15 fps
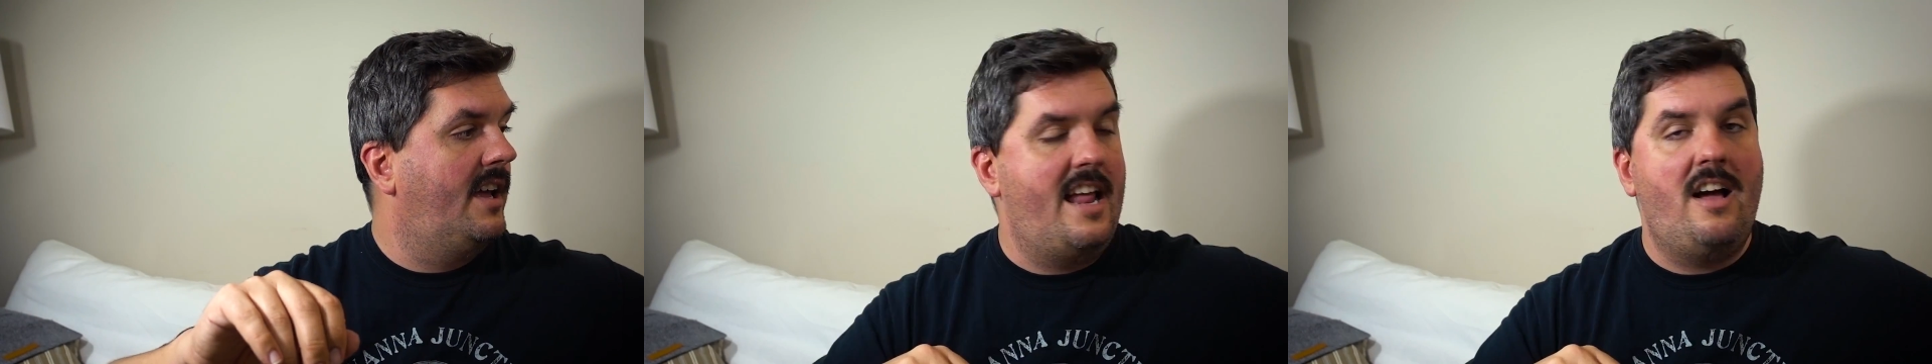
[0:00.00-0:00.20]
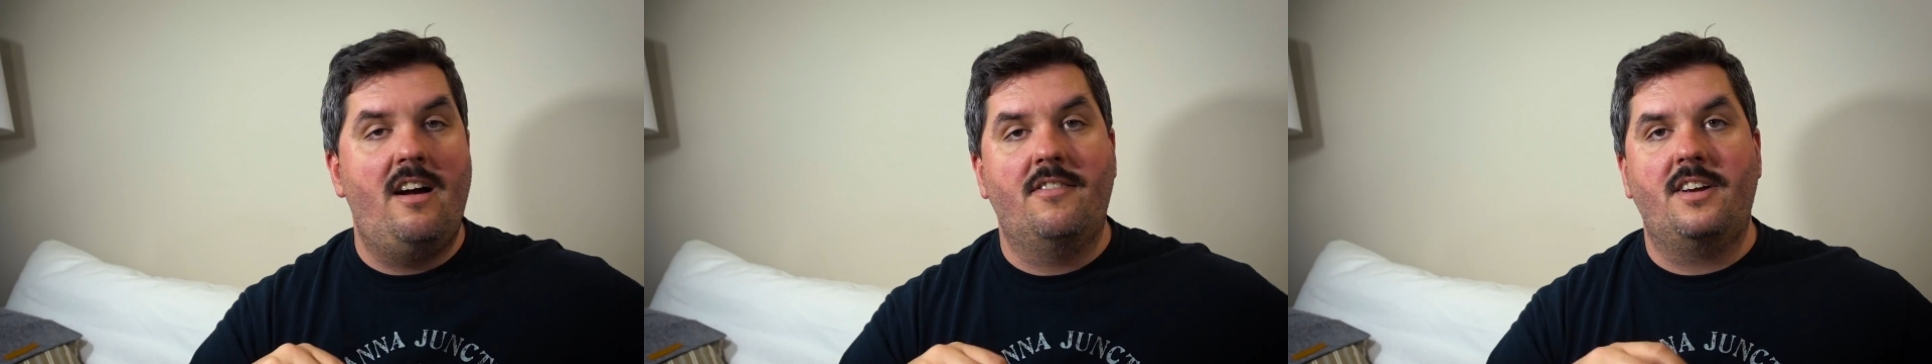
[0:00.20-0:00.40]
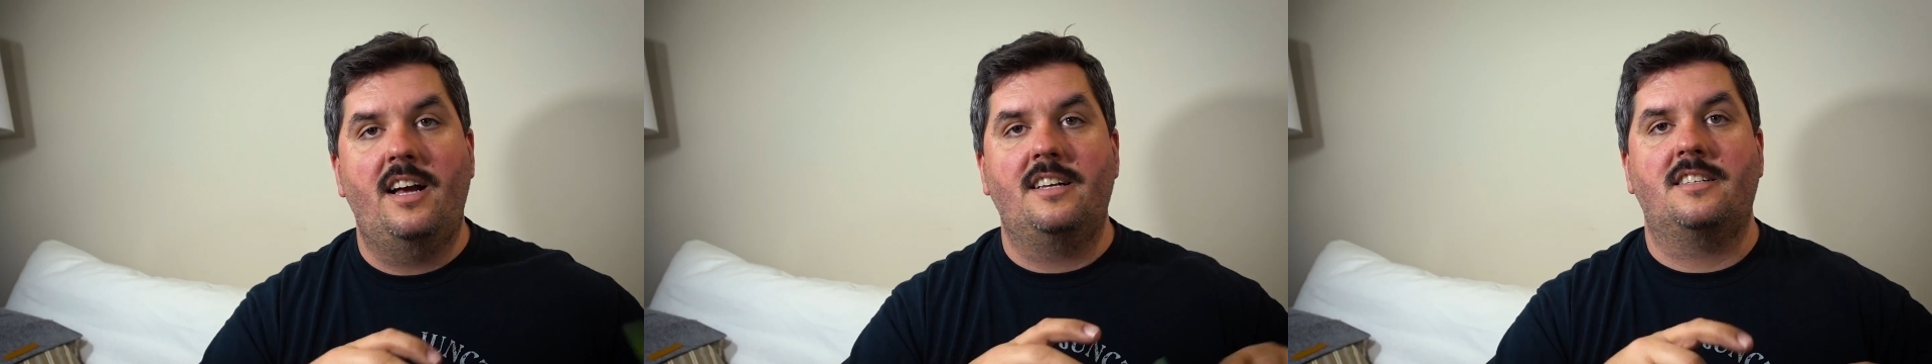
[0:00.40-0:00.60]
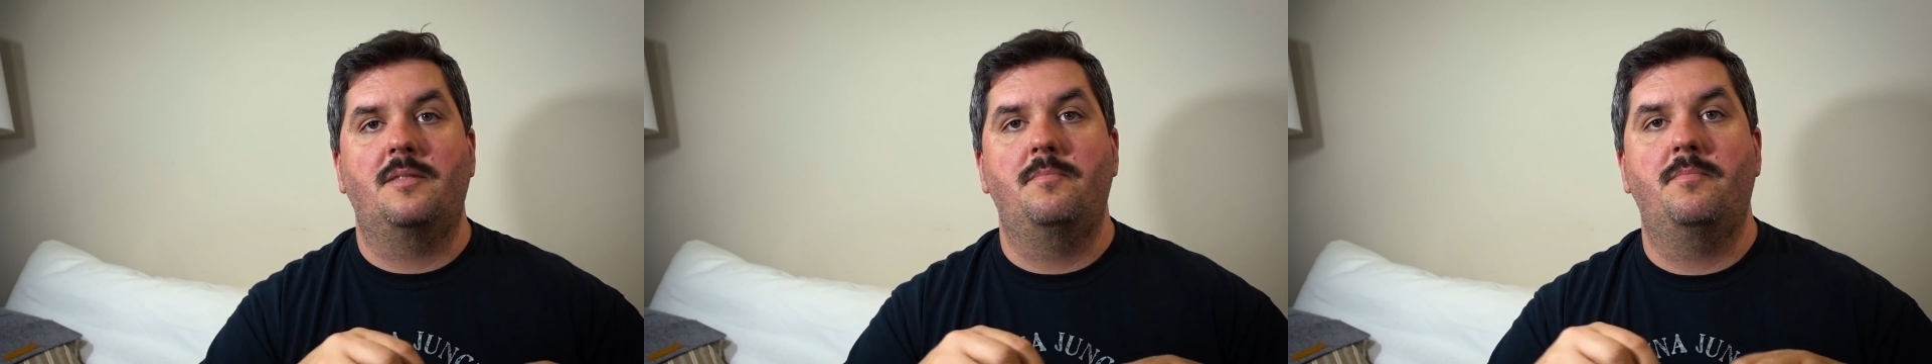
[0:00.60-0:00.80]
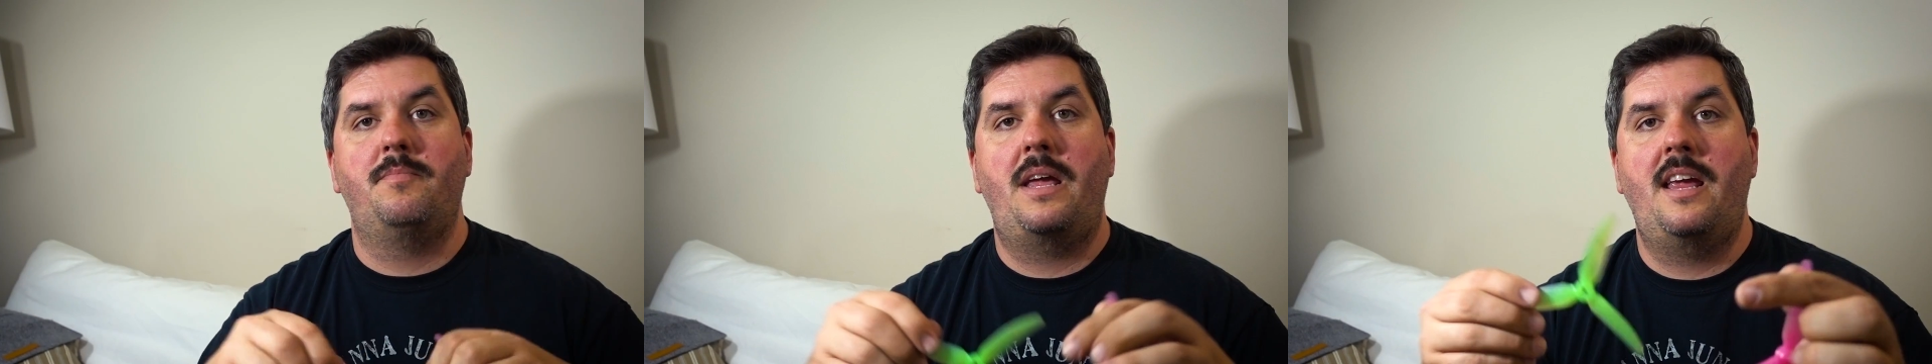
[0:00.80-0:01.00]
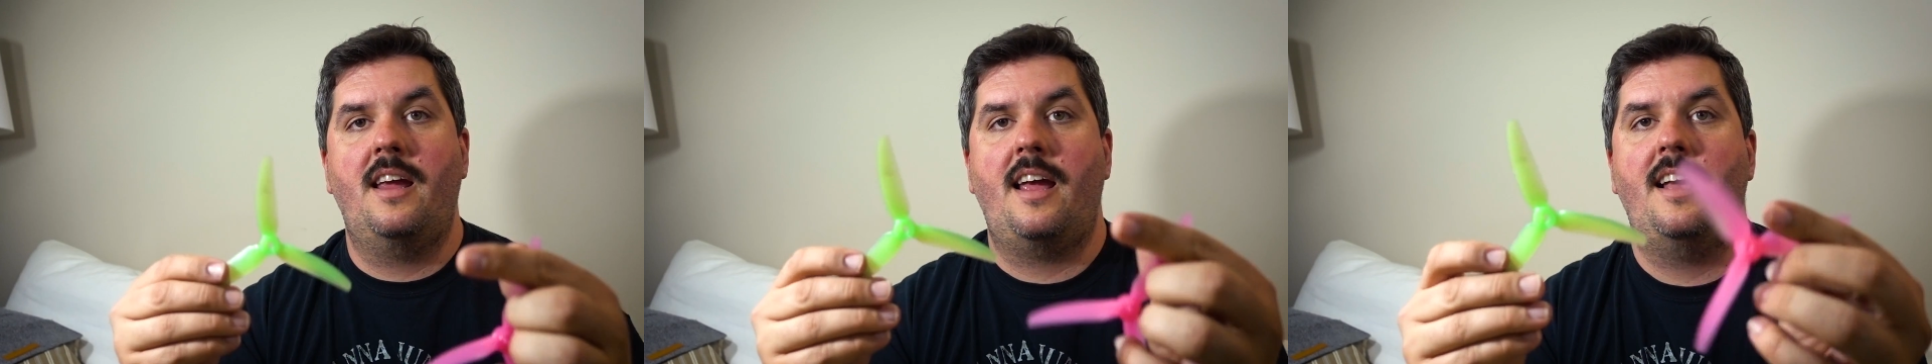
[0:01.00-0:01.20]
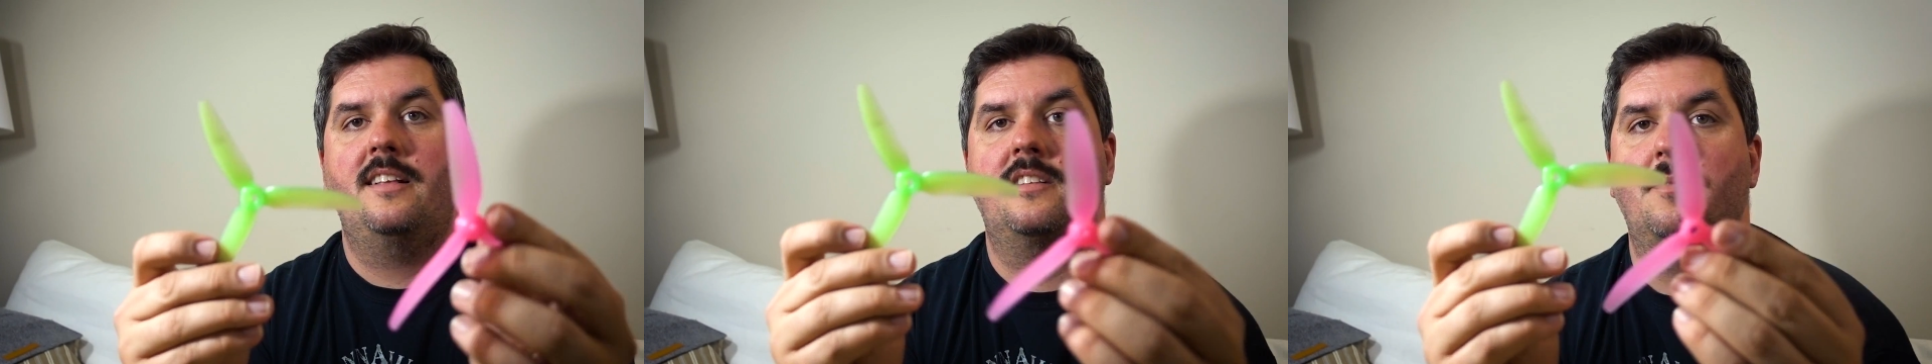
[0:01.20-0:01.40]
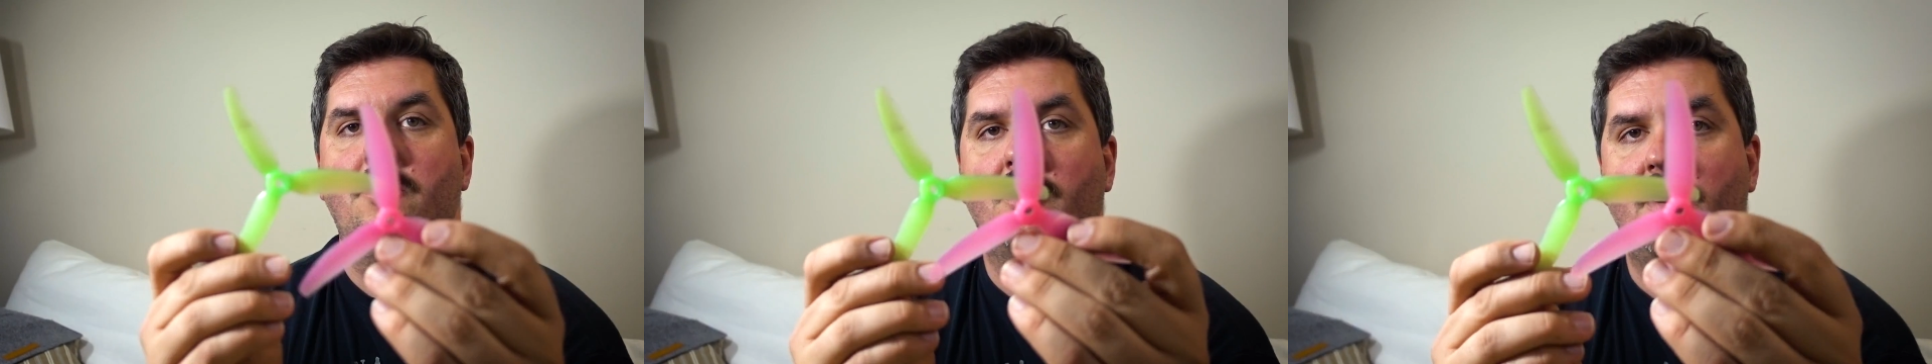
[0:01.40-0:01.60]
now I've got some pink and
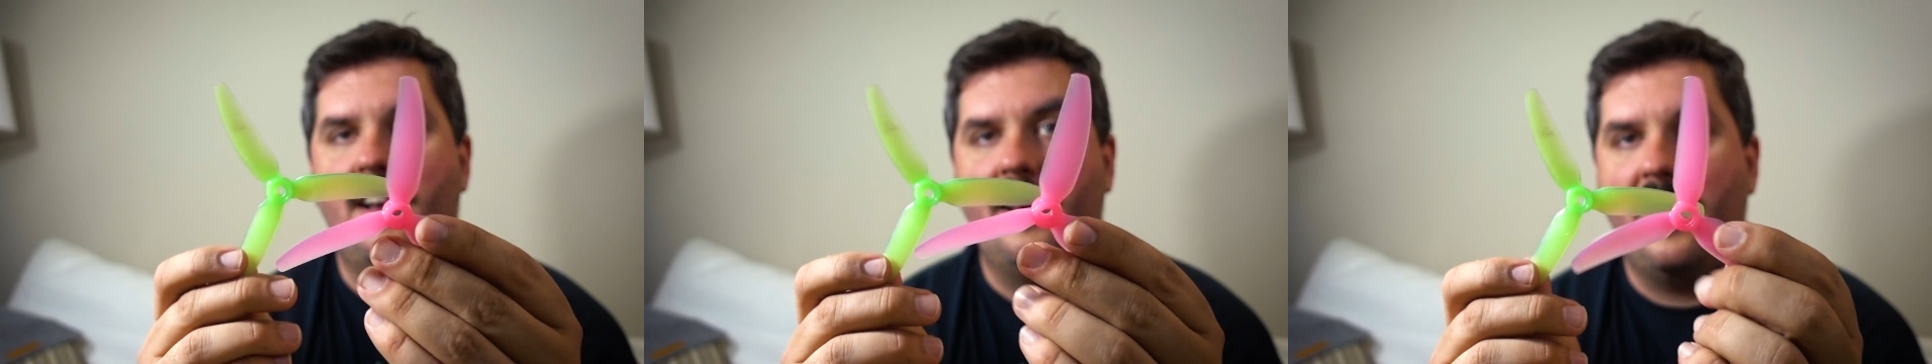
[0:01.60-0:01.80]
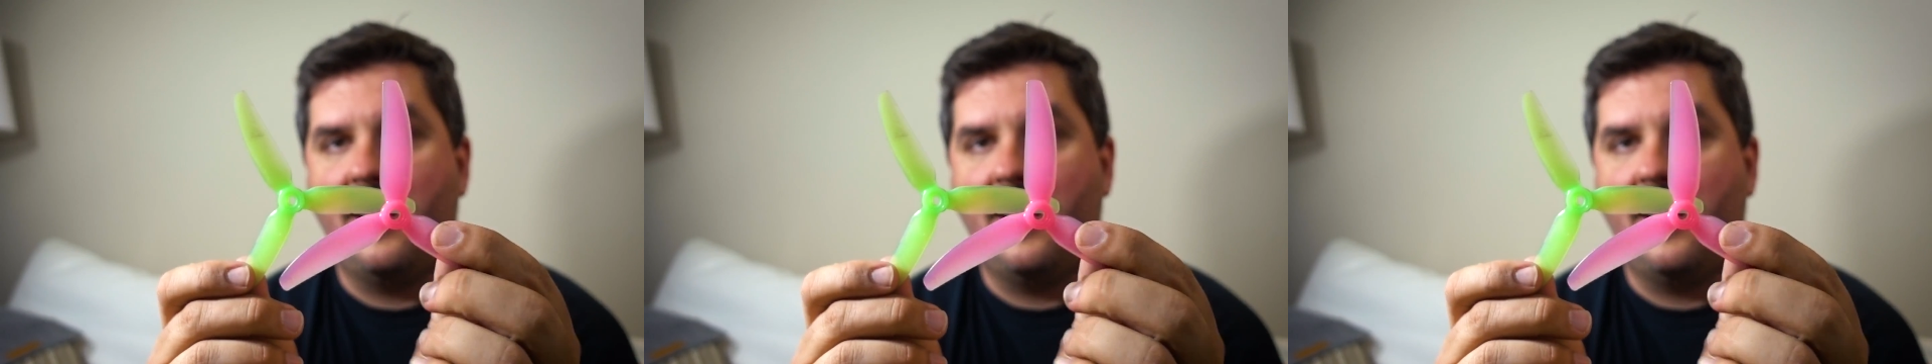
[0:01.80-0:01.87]
some green,